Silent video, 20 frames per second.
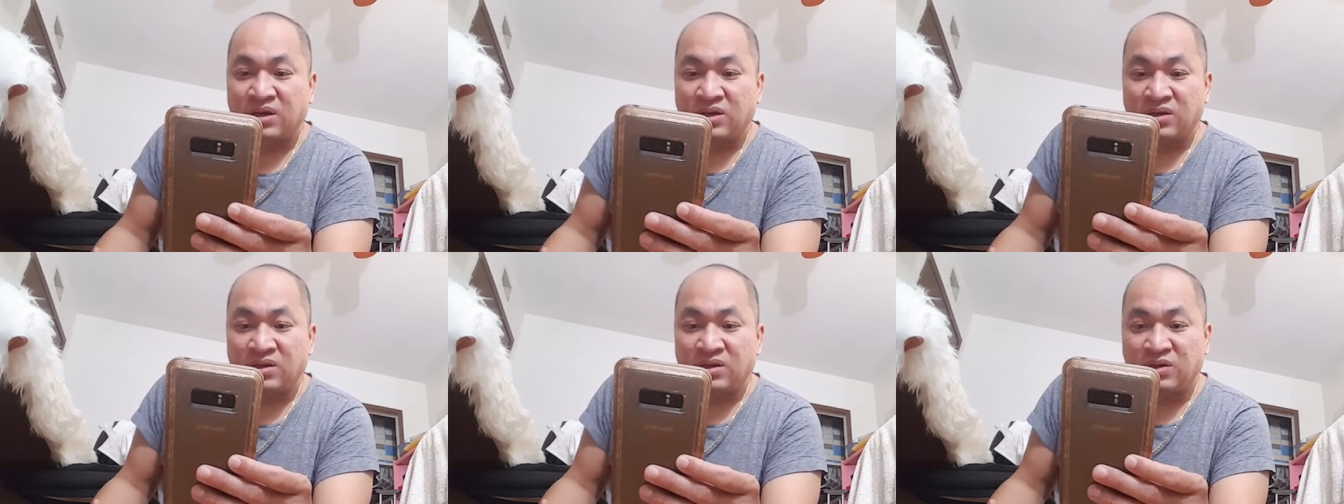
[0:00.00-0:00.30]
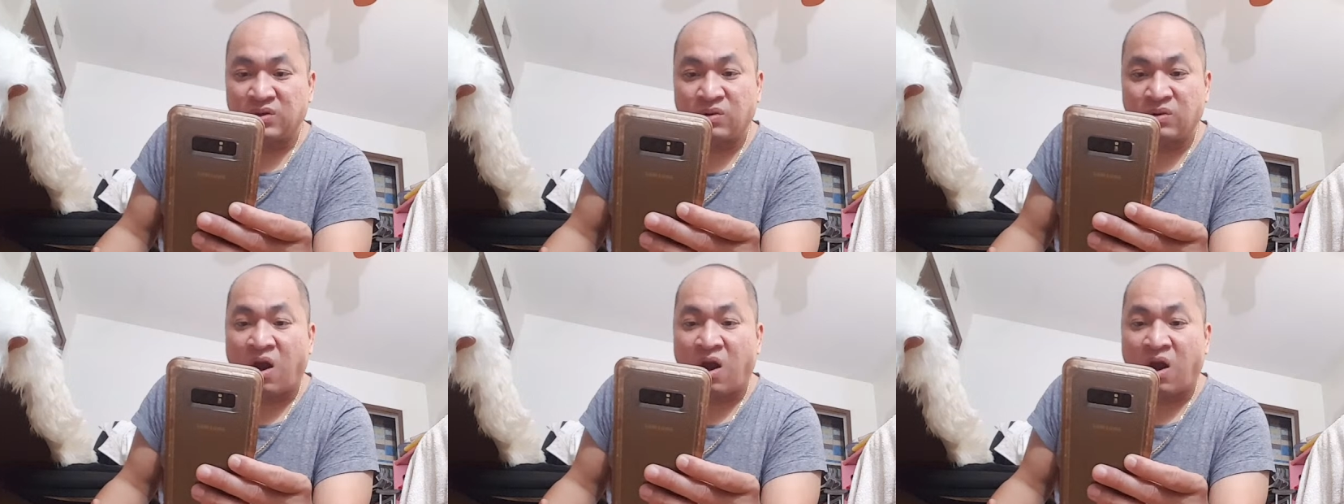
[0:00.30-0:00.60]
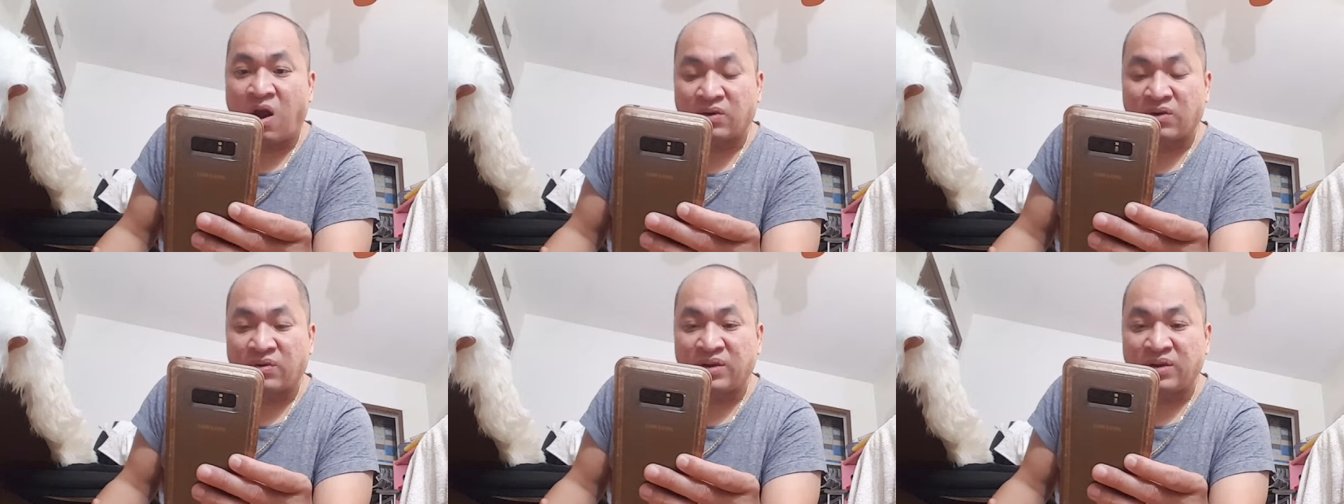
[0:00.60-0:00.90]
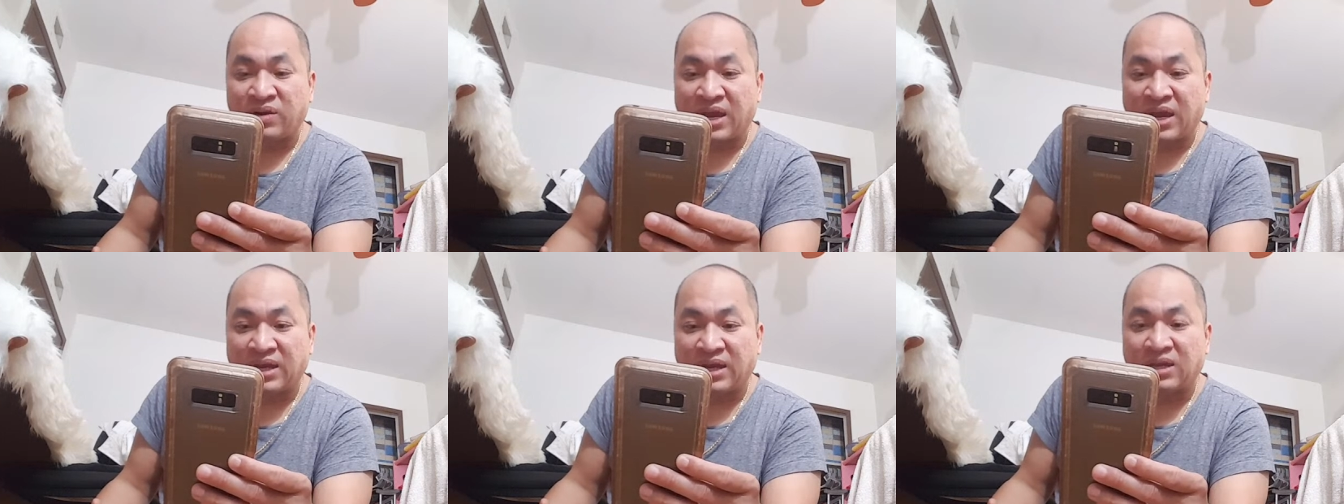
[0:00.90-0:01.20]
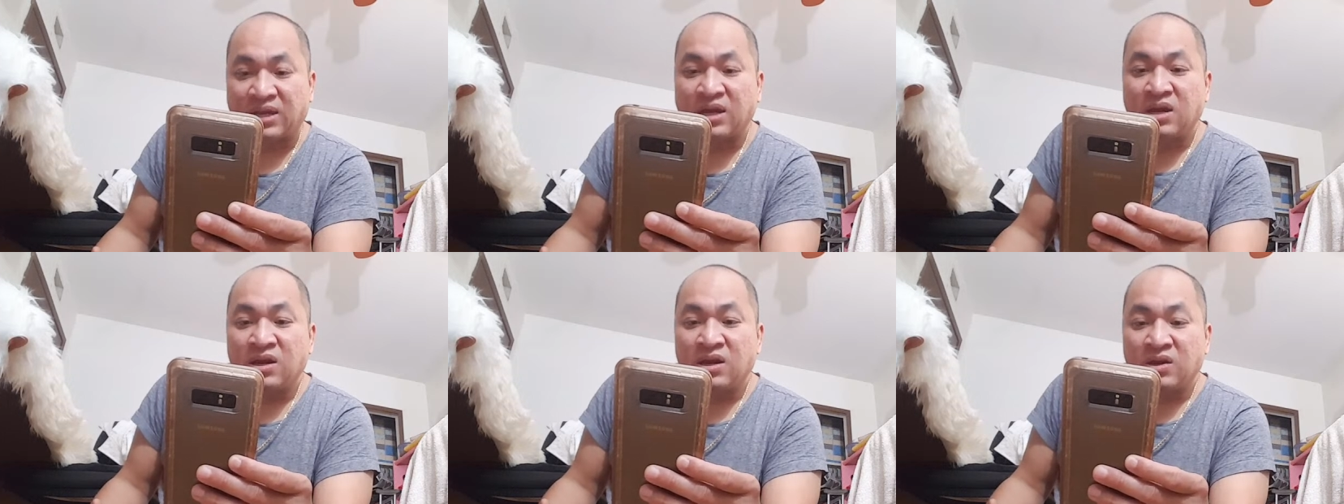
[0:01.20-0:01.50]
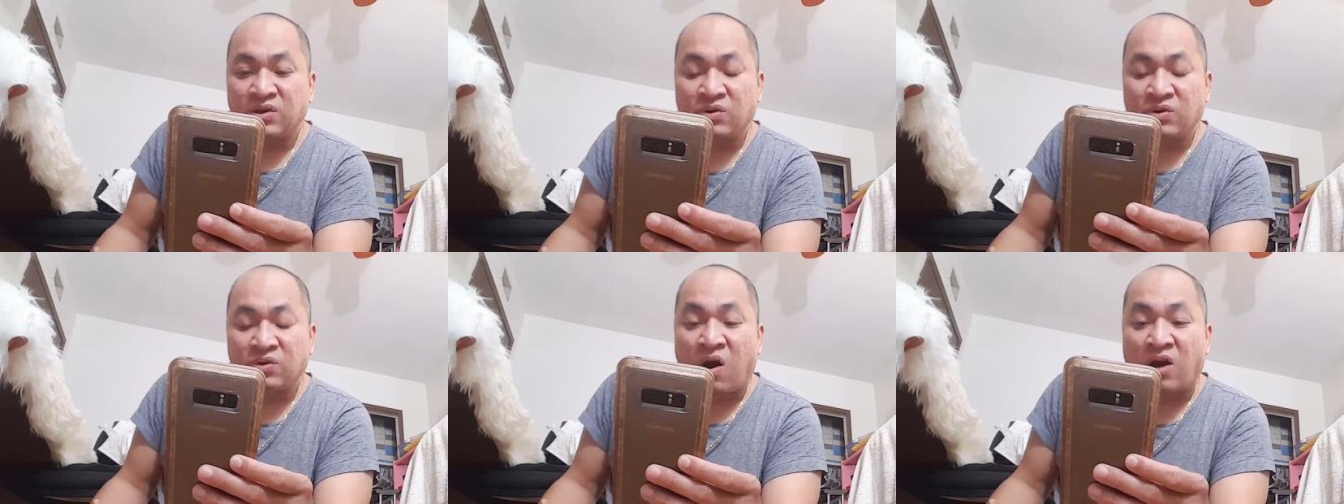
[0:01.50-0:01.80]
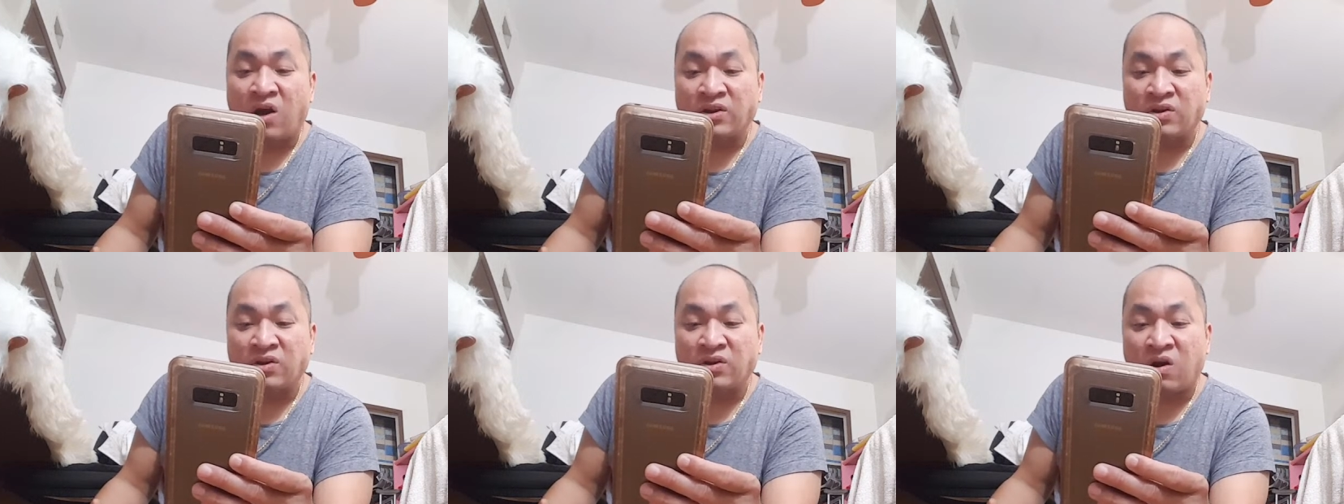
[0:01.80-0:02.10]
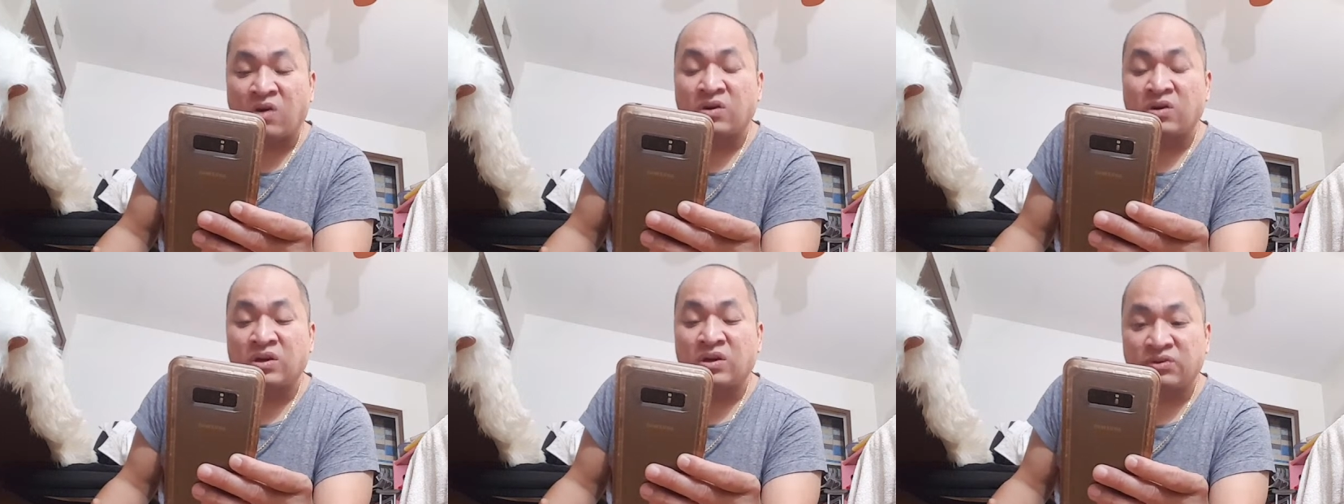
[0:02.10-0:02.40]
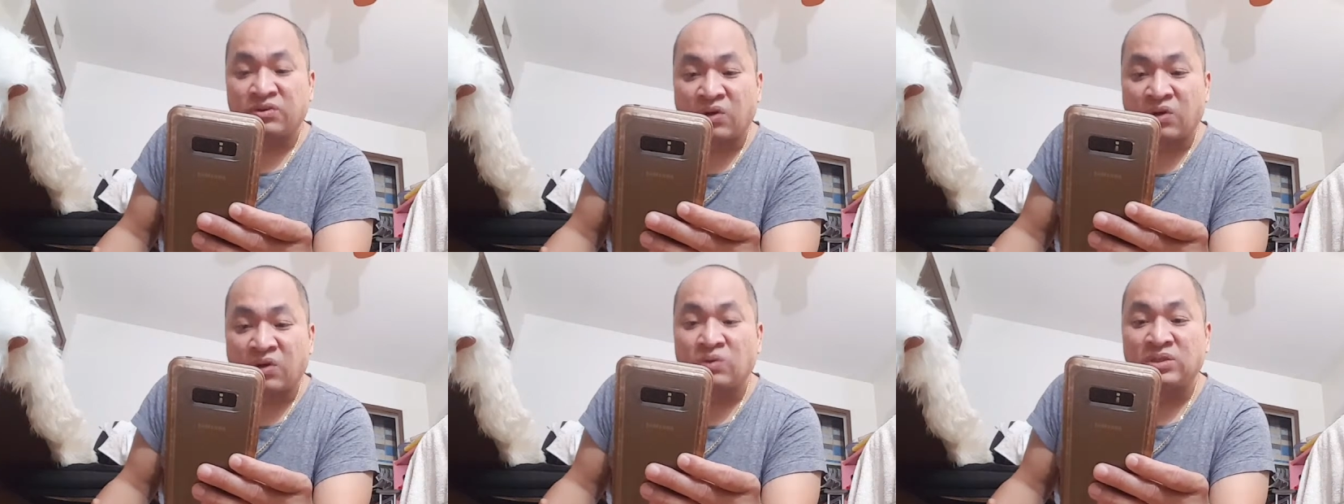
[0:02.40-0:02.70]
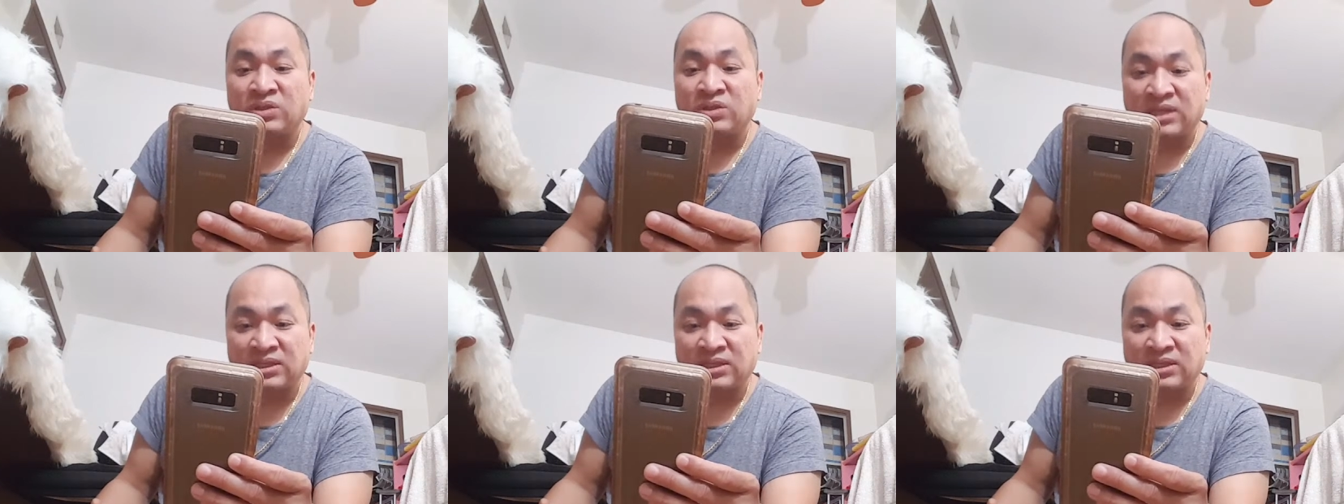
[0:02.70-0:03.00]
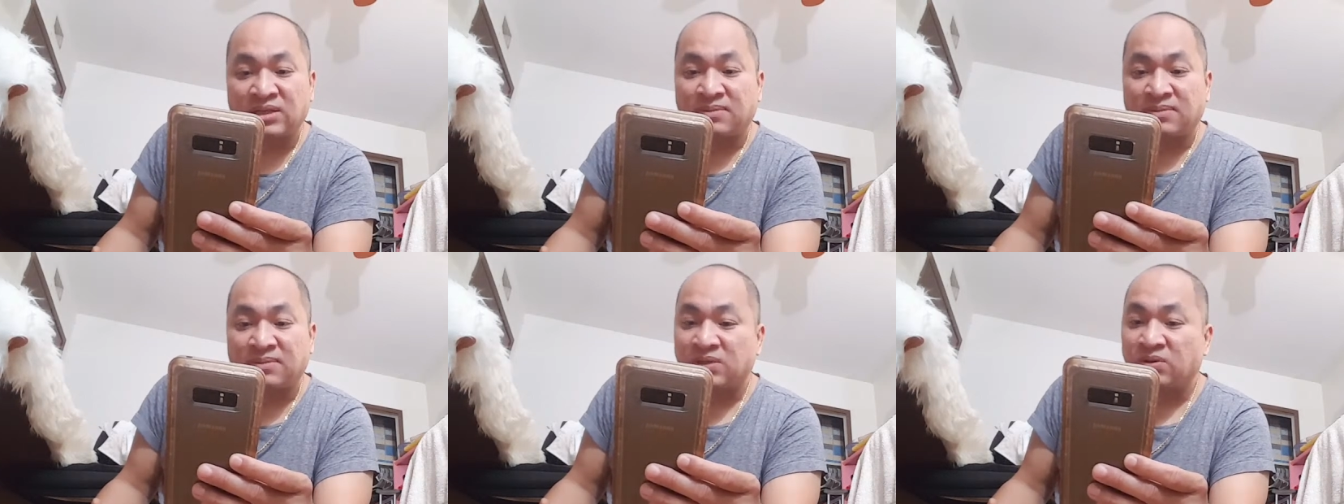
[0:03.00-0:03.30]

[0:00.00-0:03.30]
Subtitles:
You are creating, you are your own control system.